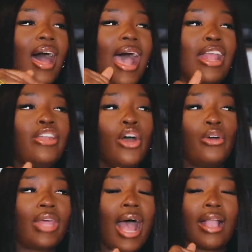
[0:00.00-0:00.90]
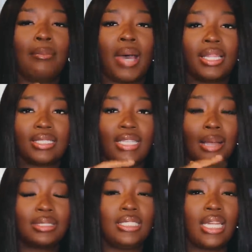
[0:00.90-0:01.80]
I know that I can buy this
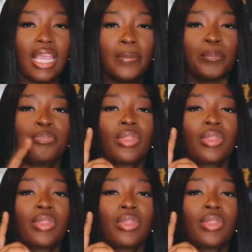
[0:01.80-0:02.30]
top today